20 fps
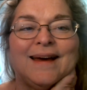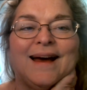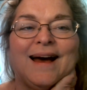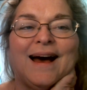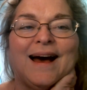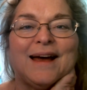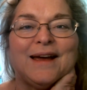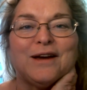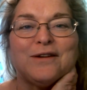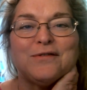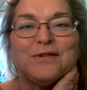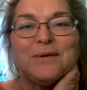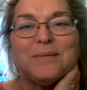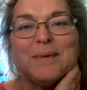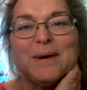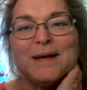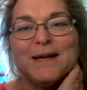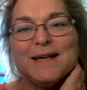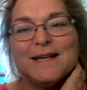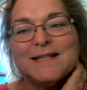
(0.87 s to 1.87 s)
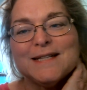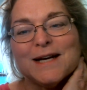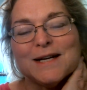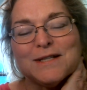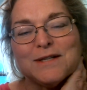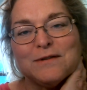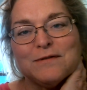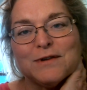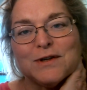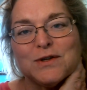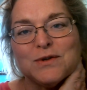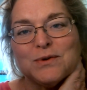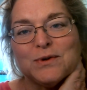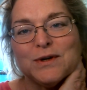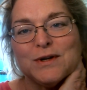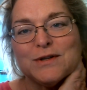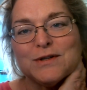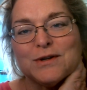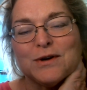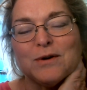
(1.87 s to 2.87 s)
Hi, everybody. Dr.
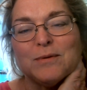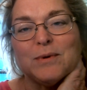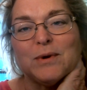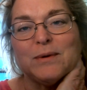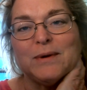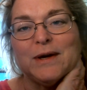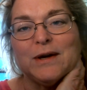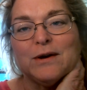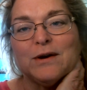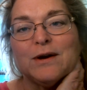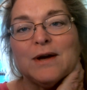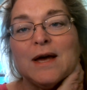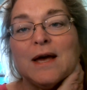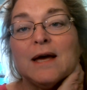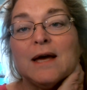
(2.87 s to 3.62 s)
Victoria Scarbo here,